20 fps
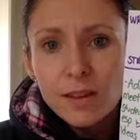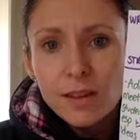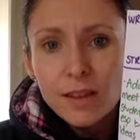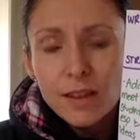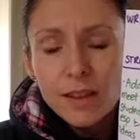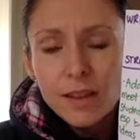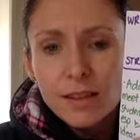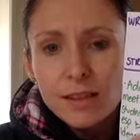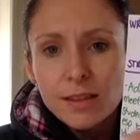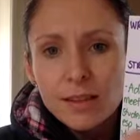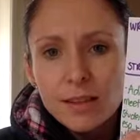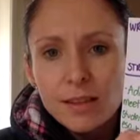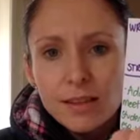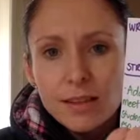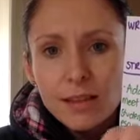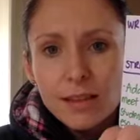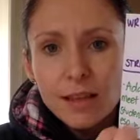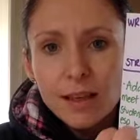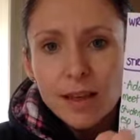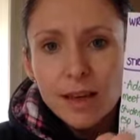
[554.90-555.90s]

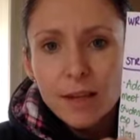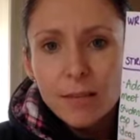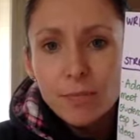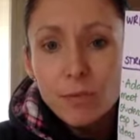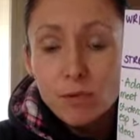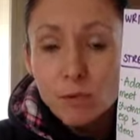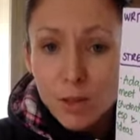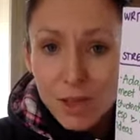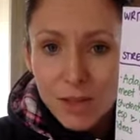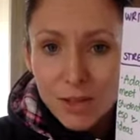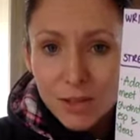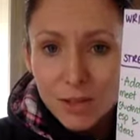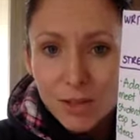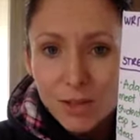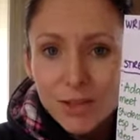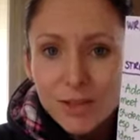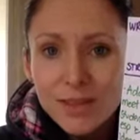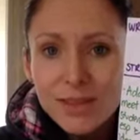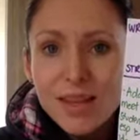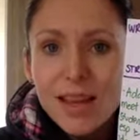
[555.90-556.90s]
this
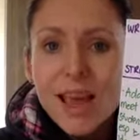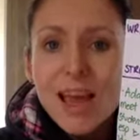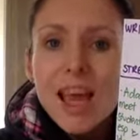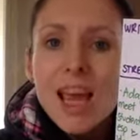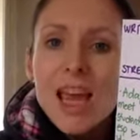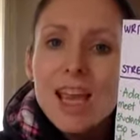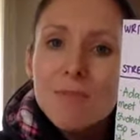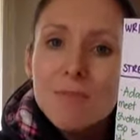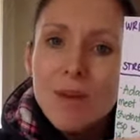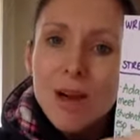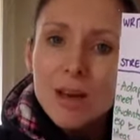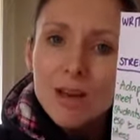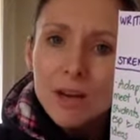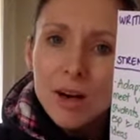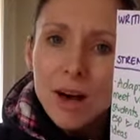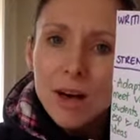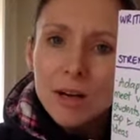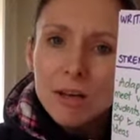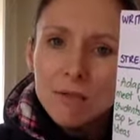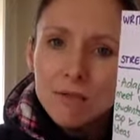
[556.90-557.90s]
resource in my
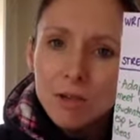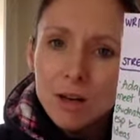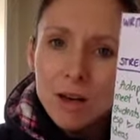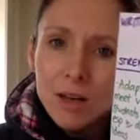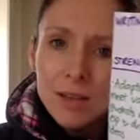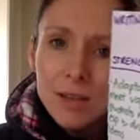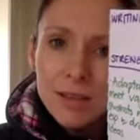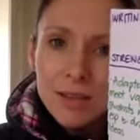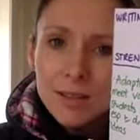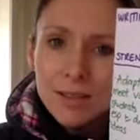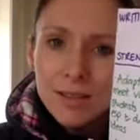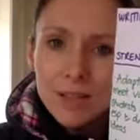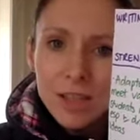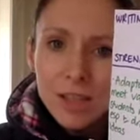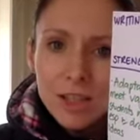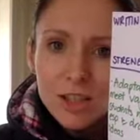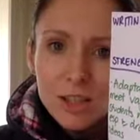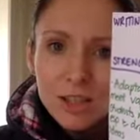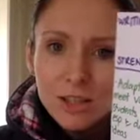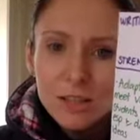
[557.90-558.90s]
guided writing
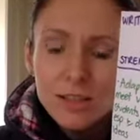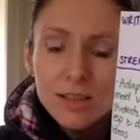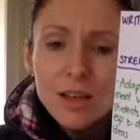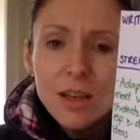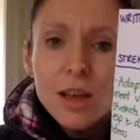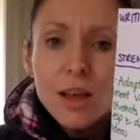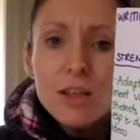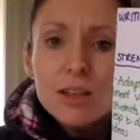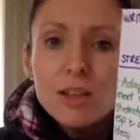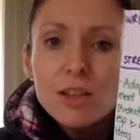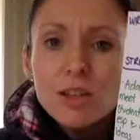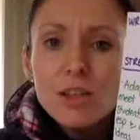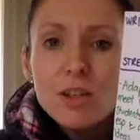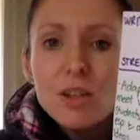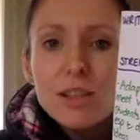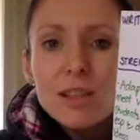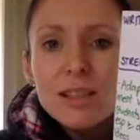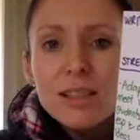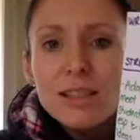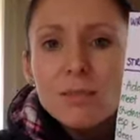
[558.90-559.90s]
stations. So
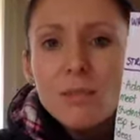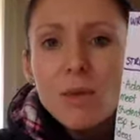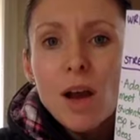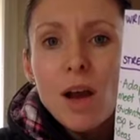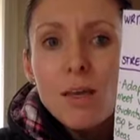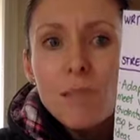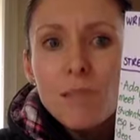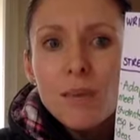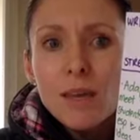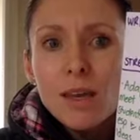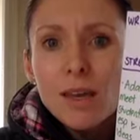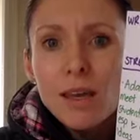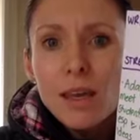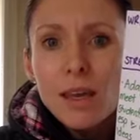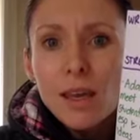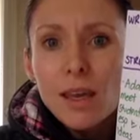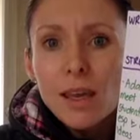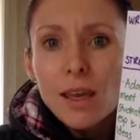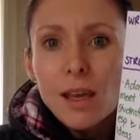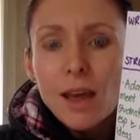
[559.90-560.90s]
students might
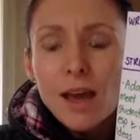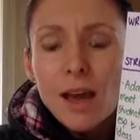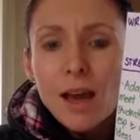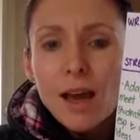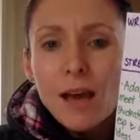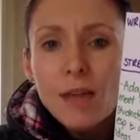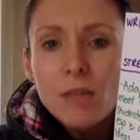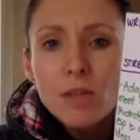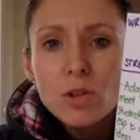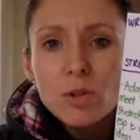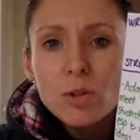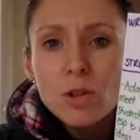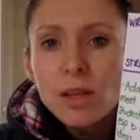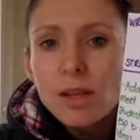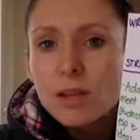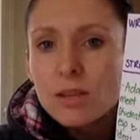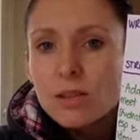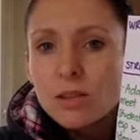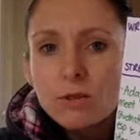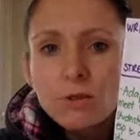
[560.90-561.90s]
be
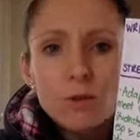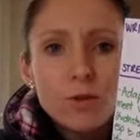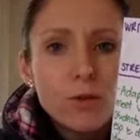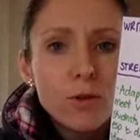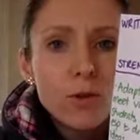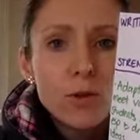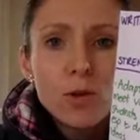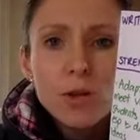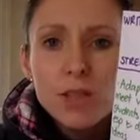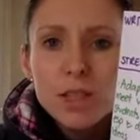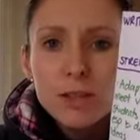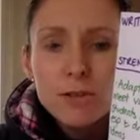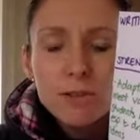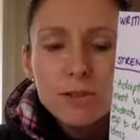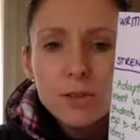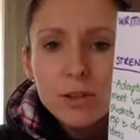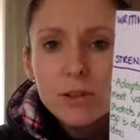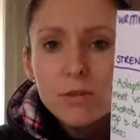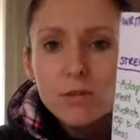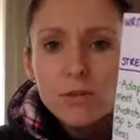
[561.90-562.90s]
doing sort of 4
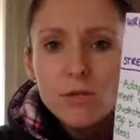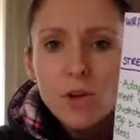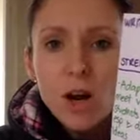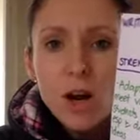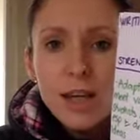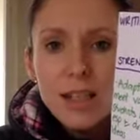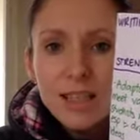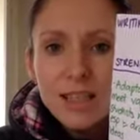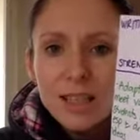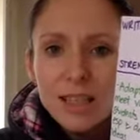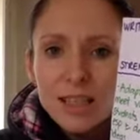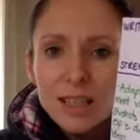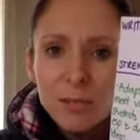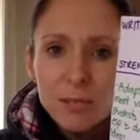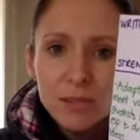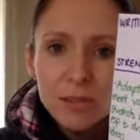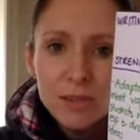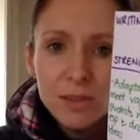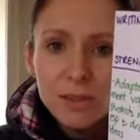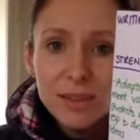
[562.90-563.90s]
different writing
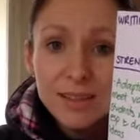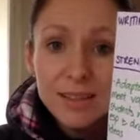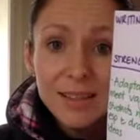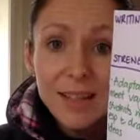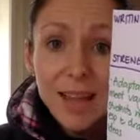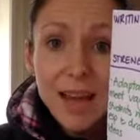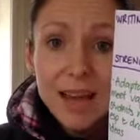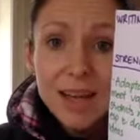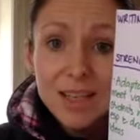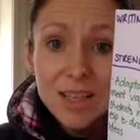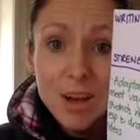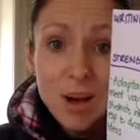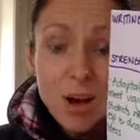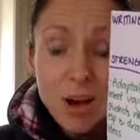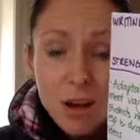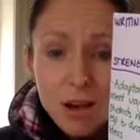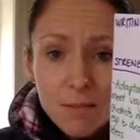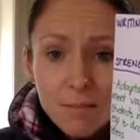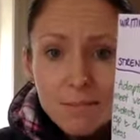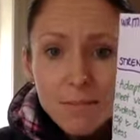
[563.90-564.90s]
experiences at a
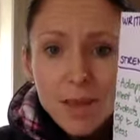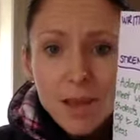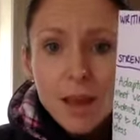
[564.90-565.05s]
time,